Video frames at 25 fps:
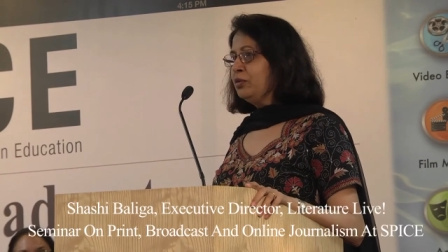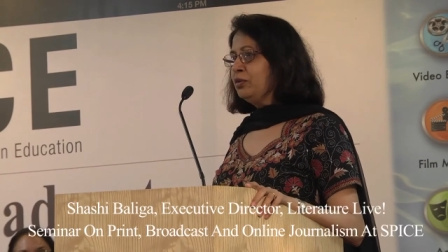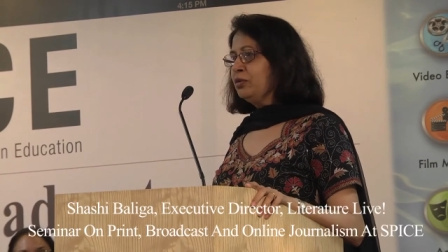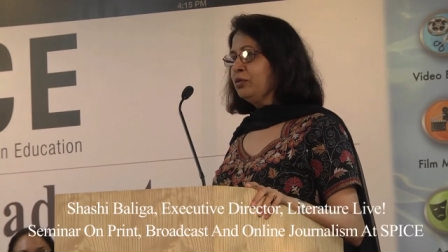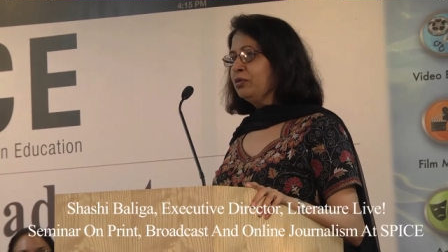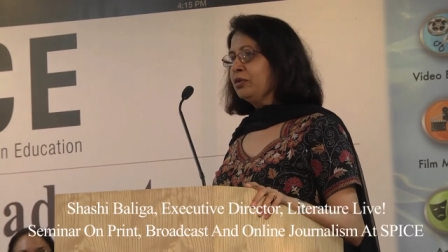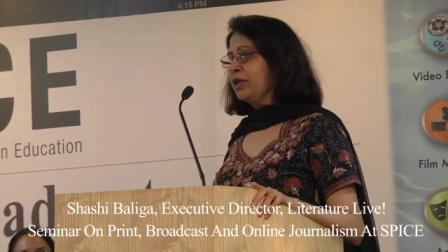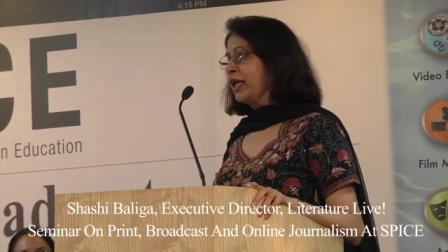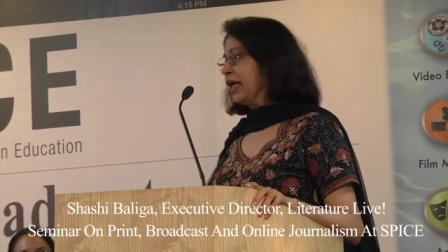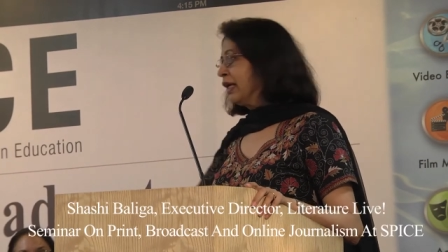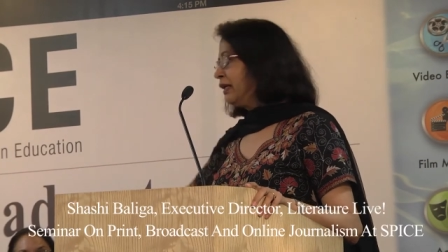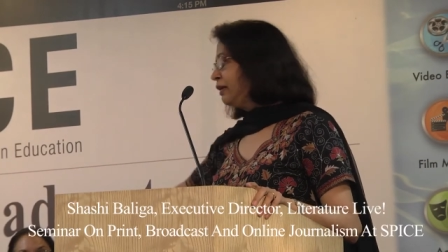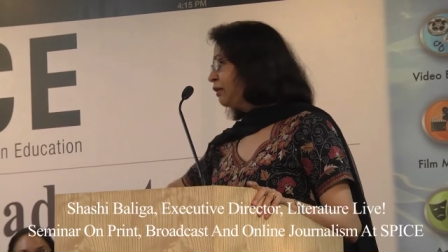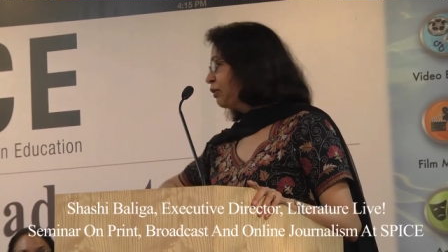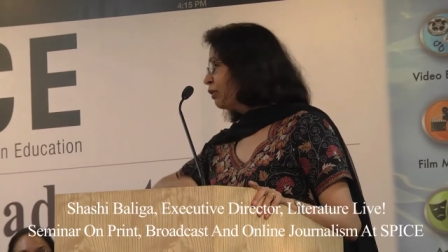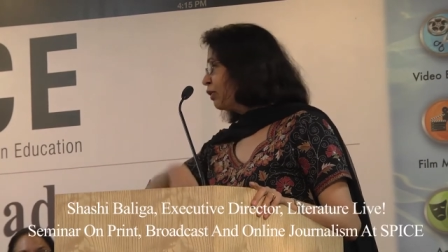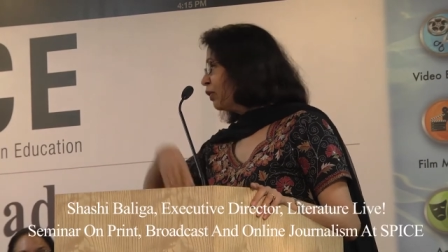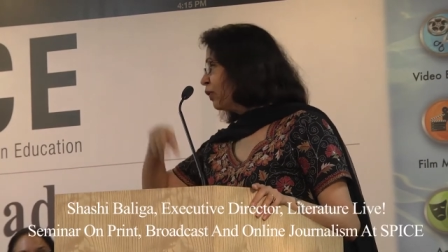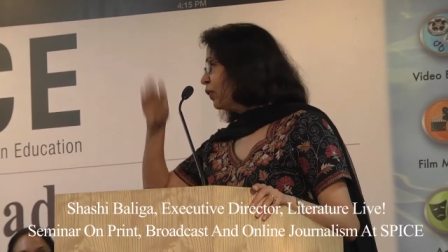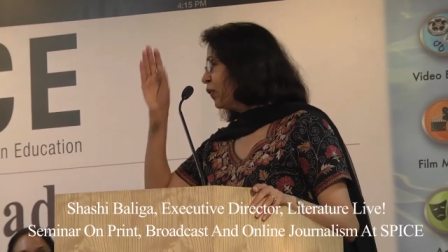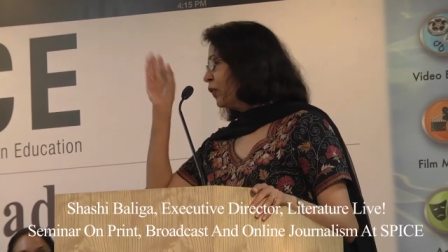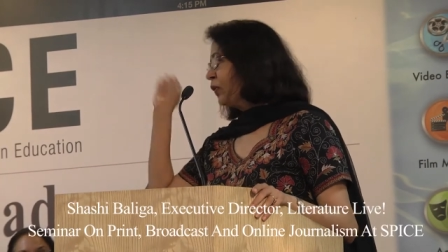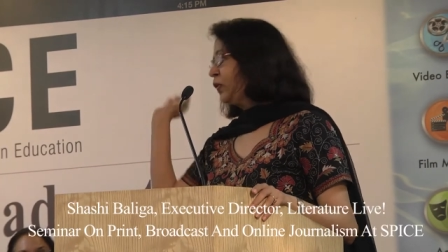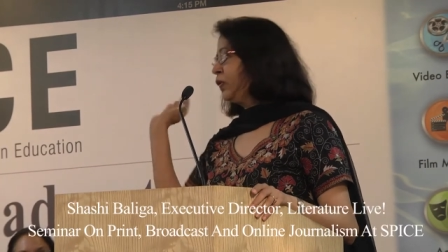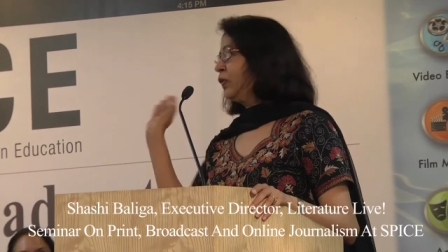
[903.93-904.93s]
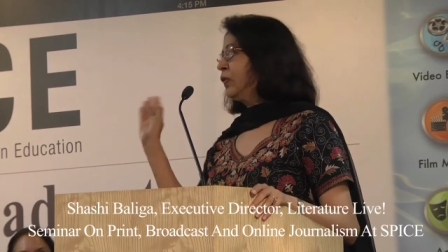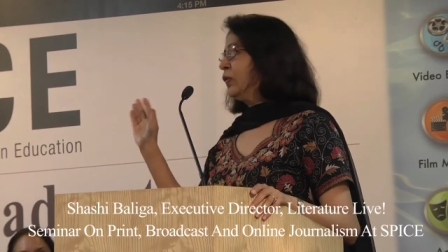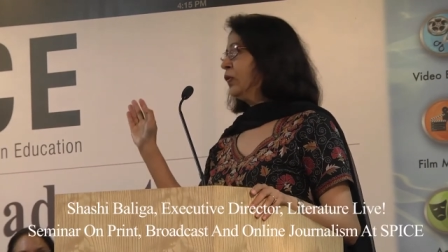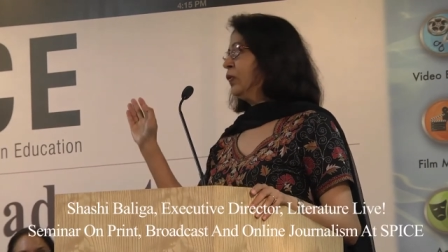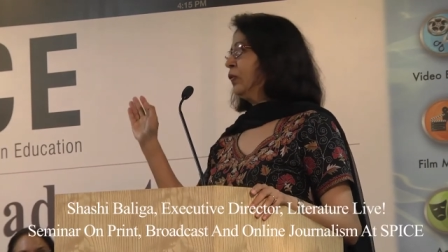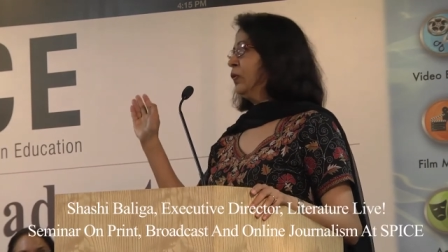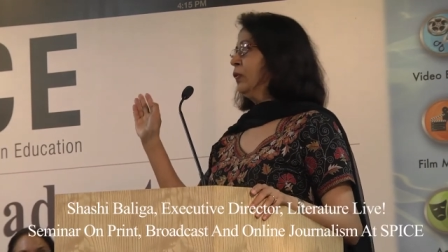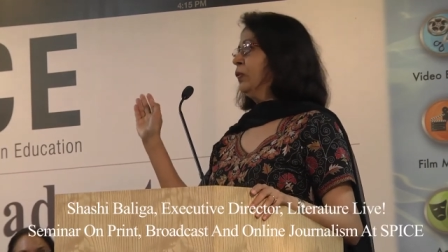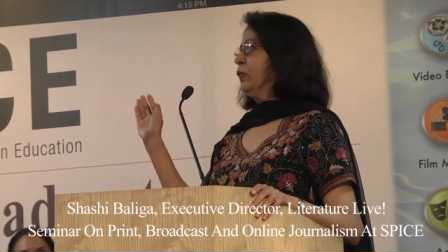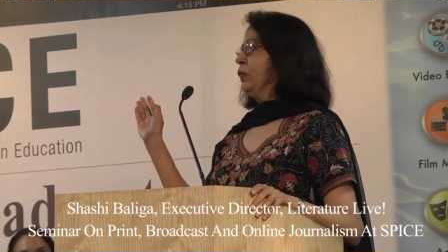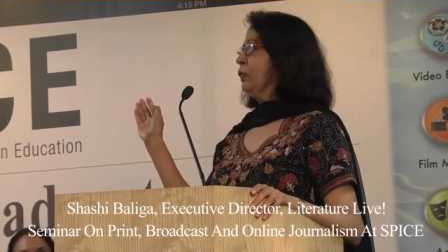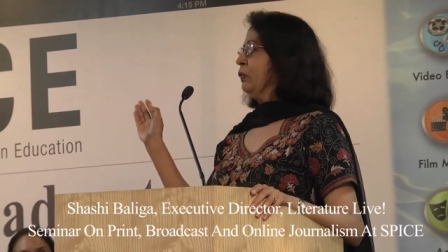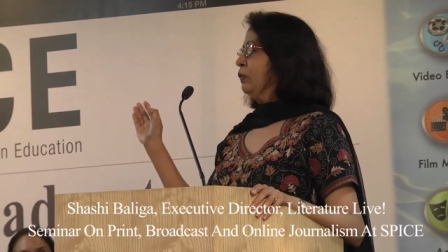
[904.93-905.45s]
you get to go
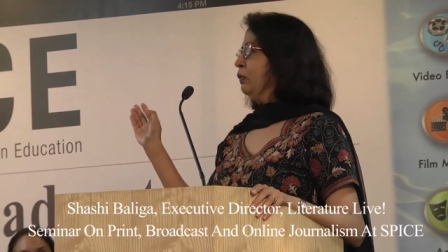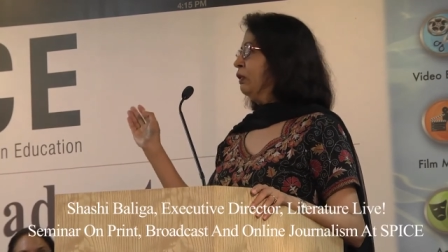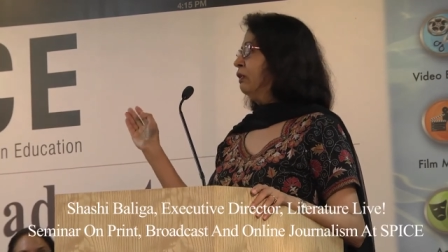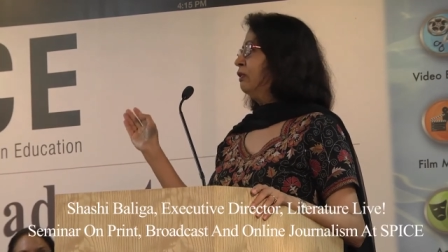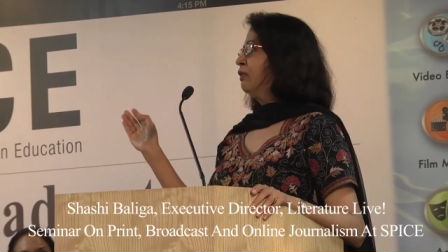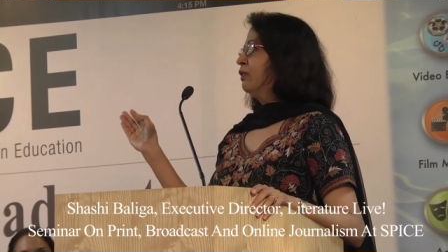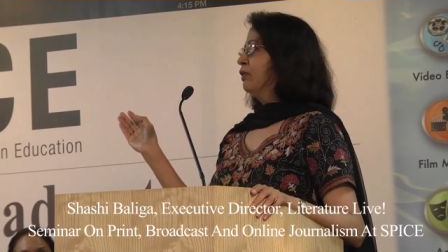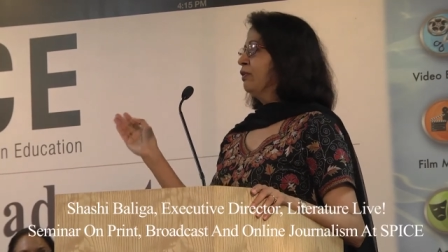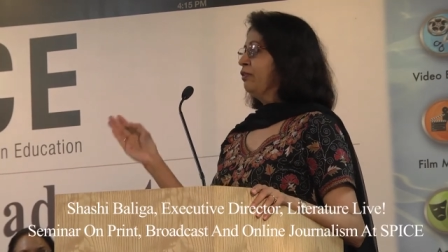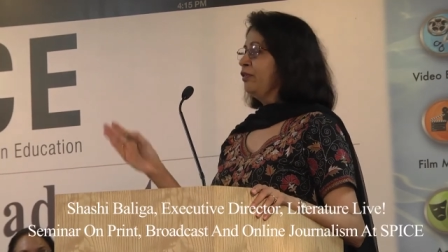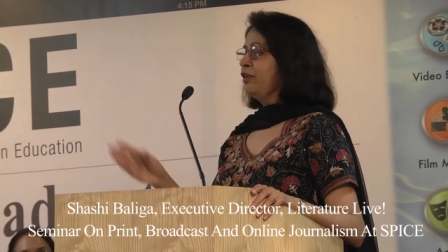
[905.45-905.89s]
to, you know,